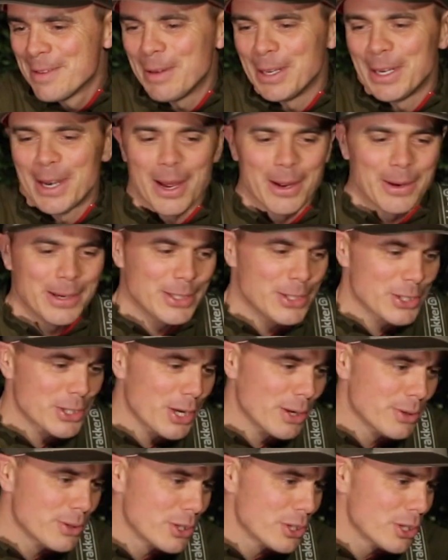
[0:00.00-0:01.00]
But no, it
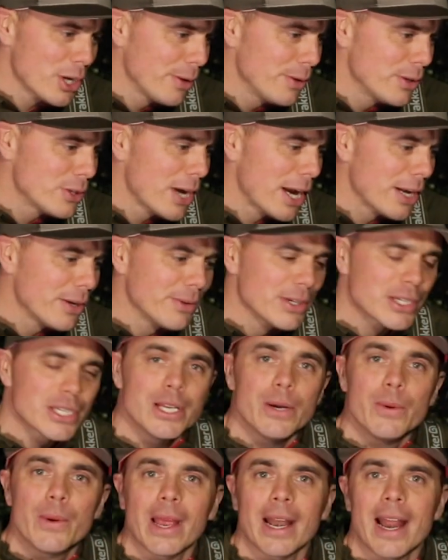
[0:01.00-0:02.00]
just goes to show you January,
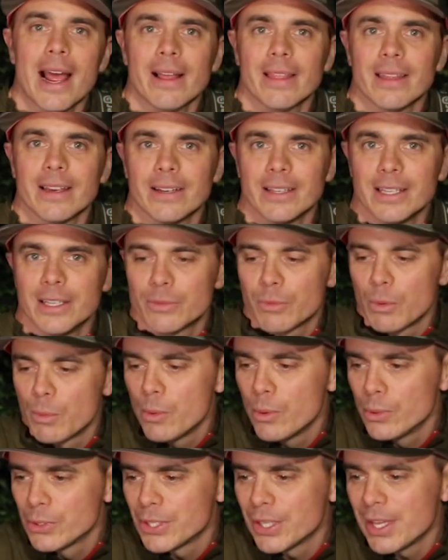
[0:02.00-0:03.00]
still get out there and these
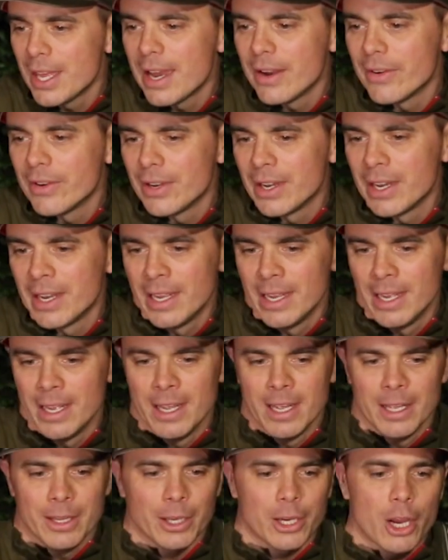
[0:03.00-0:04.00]
rewards are there and
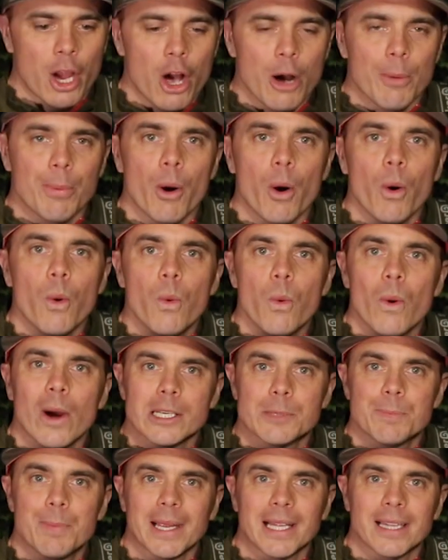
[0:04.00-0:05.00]
the carp are
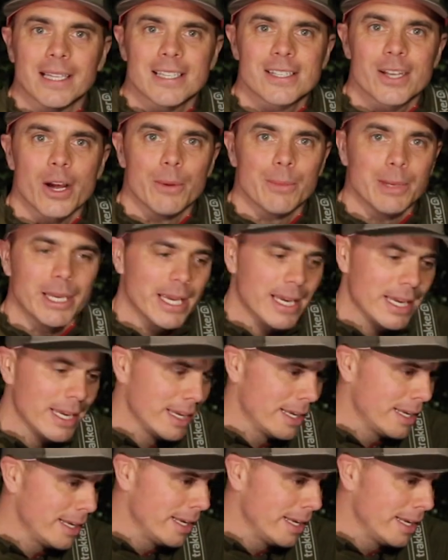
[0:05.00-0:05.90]
always big this time of year.